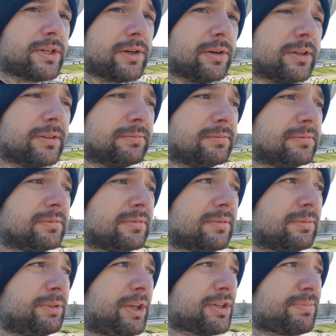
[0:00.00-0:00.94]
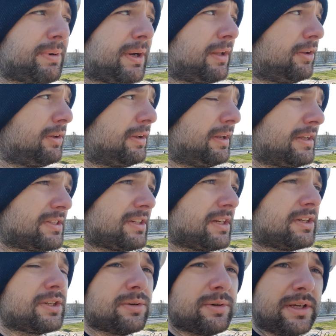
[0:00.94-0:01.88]
good just by
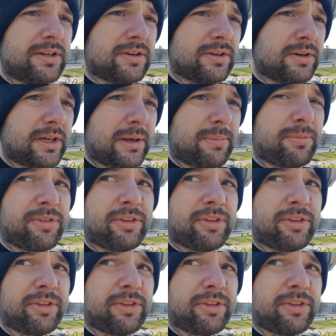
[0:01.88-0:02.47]
listening to him